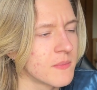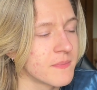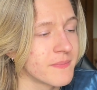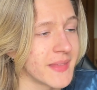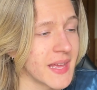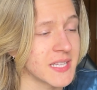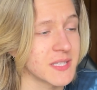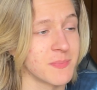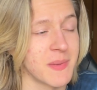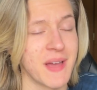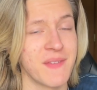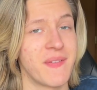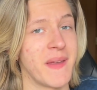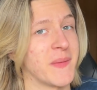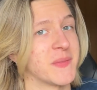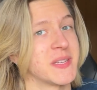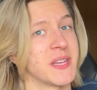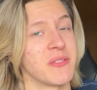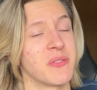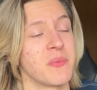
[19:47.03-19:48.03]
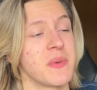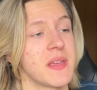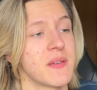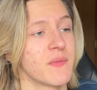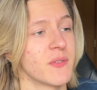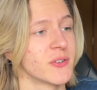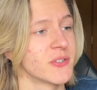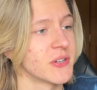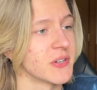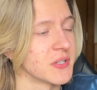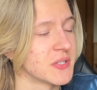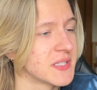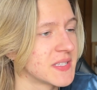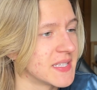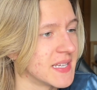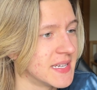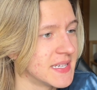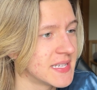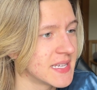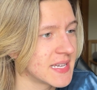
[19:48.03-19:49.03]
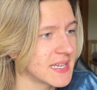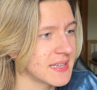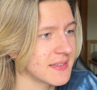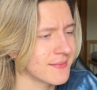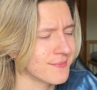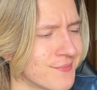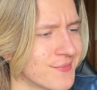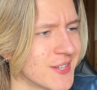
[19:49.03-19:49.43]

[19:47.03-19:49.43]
That's my favorite day of the week, for sure. Sin Day?